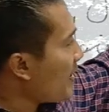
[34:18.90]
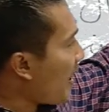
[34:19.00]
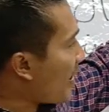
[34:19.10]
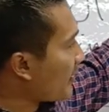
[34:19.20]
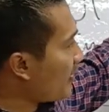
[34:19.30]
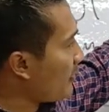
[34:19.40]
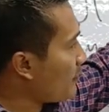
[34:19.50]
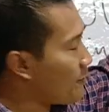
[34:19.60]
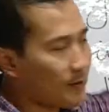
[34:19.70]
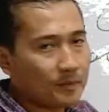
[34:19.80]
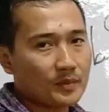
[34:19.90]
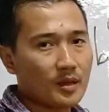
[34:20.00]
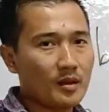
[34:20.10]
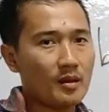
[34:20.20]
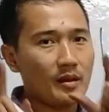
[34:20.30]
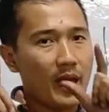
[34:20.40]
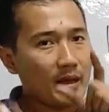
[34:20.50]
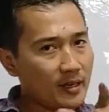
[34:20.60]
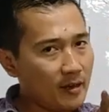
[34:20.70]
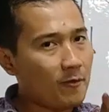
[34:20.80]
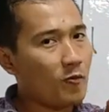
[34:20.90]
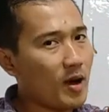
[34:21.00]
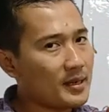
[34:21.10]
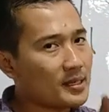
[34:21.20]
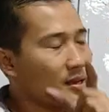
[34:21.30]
AD, a gift was